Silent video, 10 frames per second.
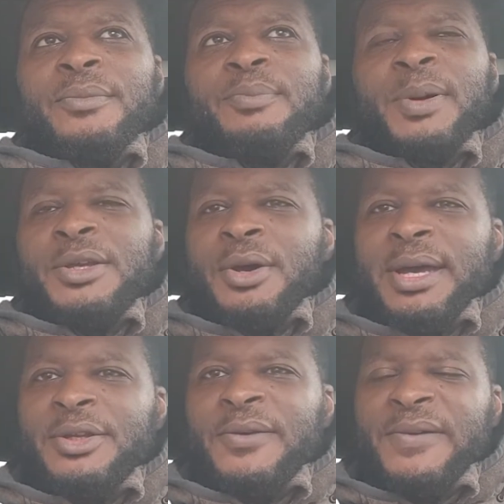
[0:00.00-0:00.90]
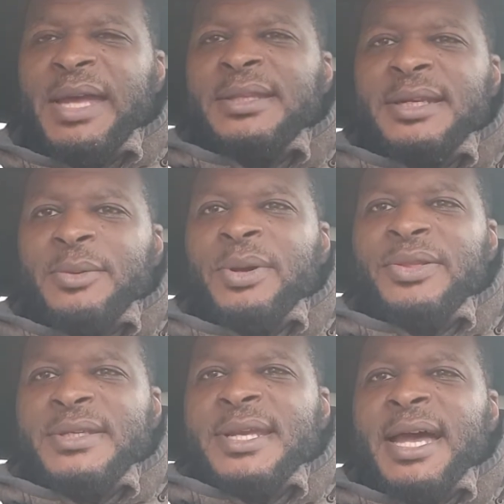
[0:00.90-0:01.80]
But you have ended up with
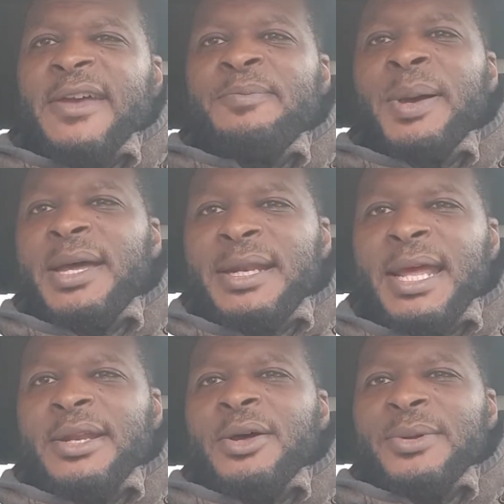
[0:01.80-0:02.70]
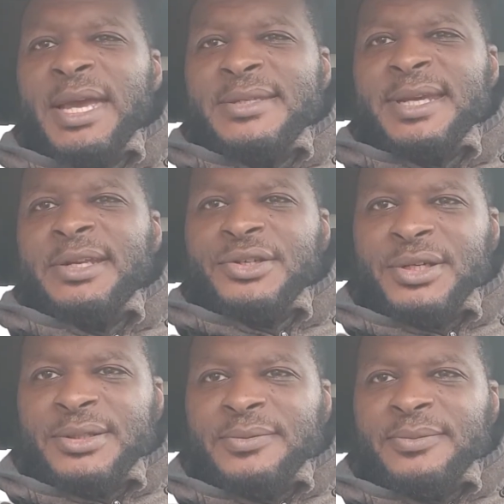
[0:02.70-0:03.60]
this guy. If Bernd Leno gets
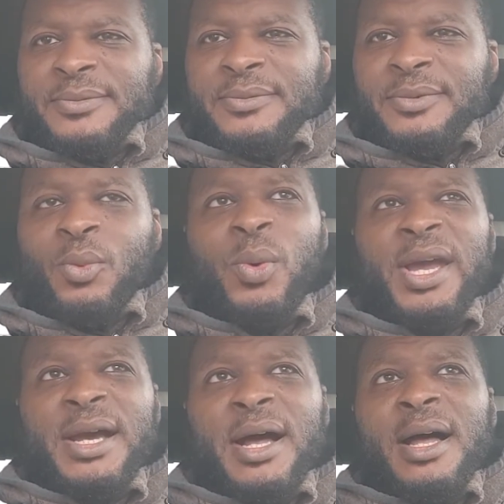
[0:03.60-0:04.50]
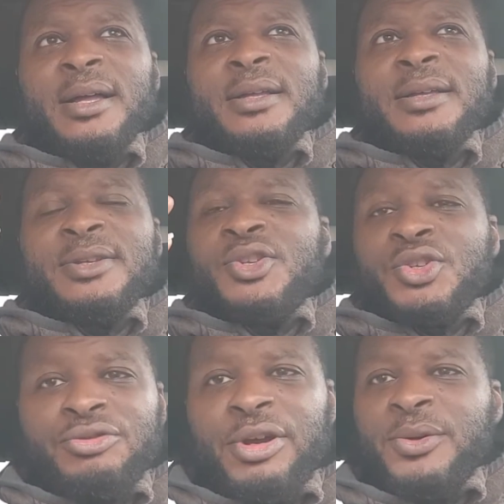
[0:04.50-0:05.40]
injured, we are
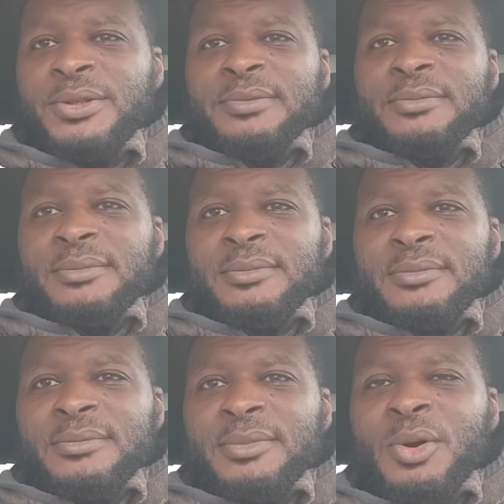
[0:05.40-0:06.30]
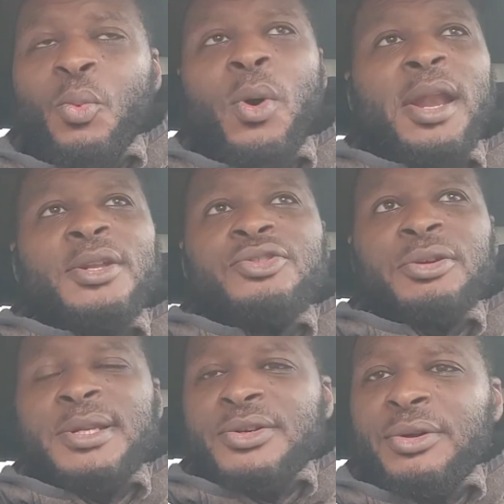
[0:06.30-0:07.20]
Screwed. Well and truly
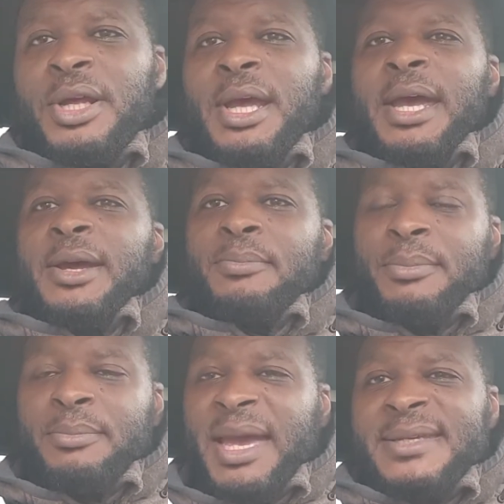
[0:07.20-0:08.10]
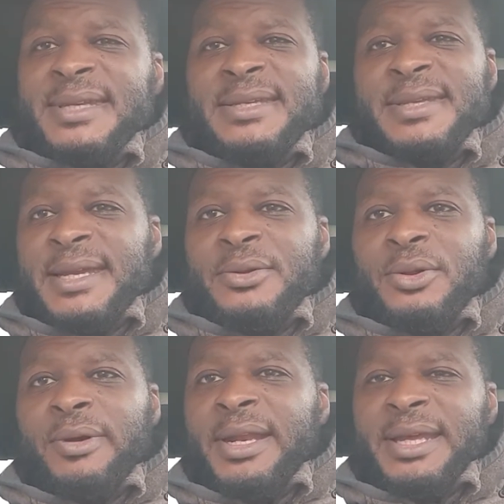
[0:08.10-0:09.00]
screwed. Macey said
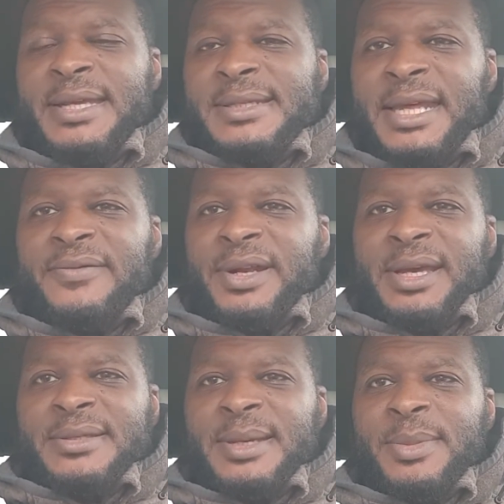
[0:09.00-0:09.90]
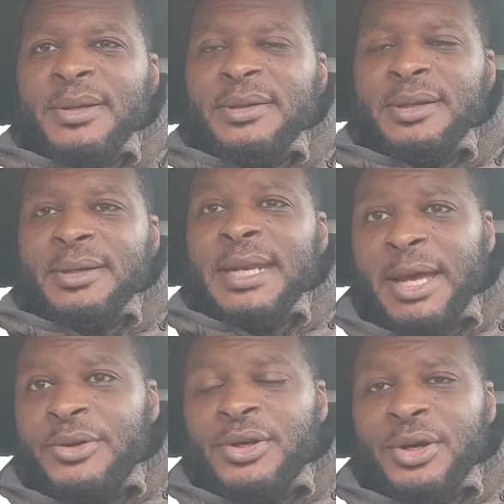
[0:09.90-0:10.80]
already he's leaving next summer. Now
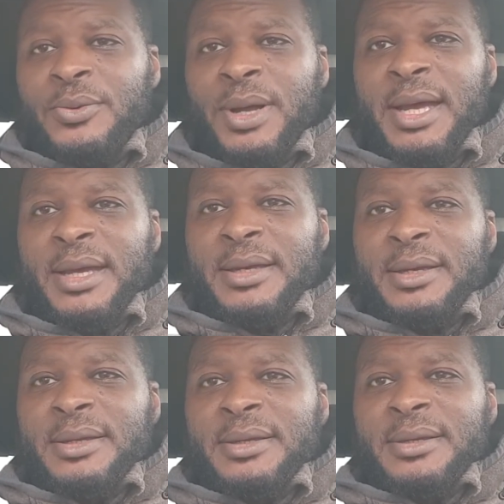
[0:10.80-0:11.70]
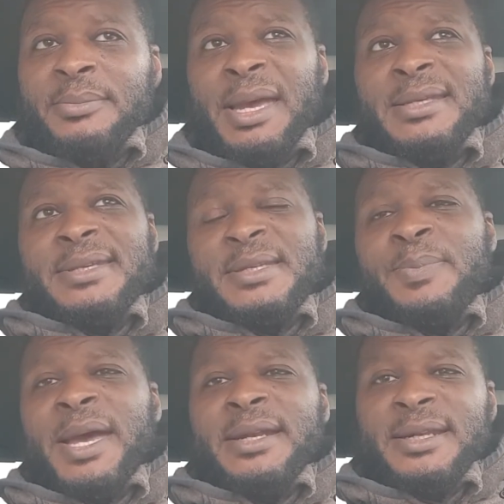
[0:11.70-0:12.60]
you know why. Macey's
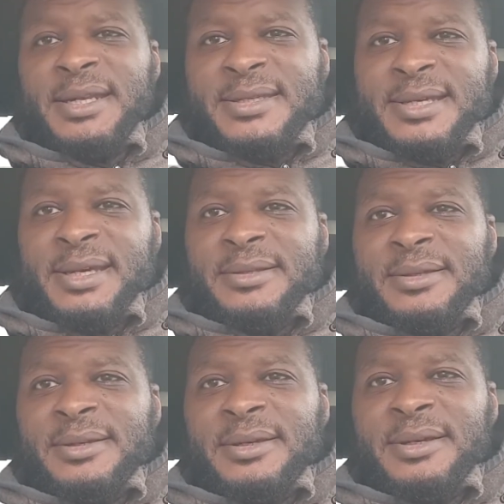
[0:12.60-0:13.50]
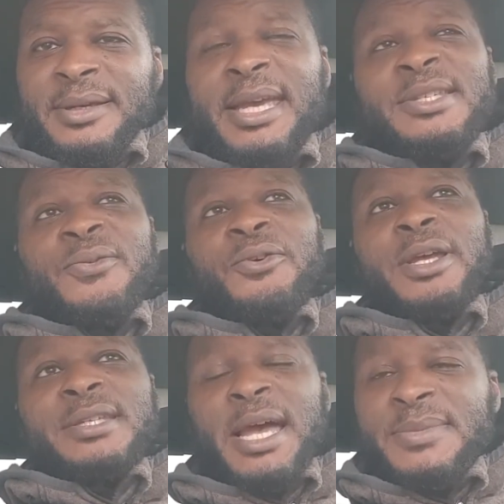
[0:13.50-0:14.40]
better than this kid. He's three
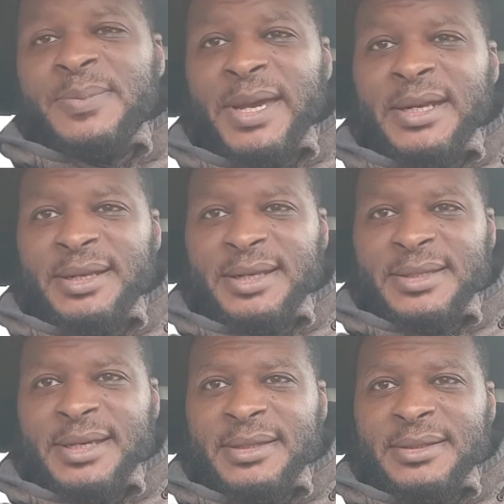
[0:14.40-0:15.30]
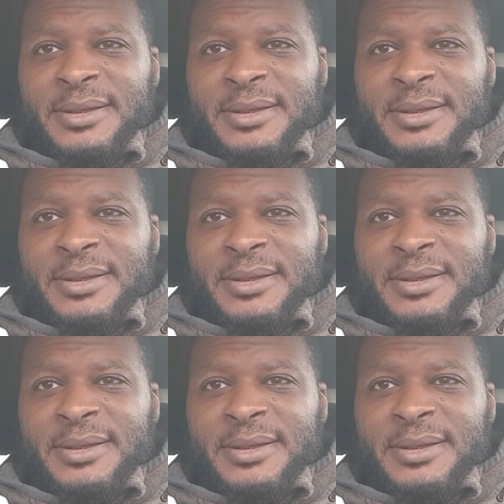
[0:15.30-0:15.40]
times better than this kid.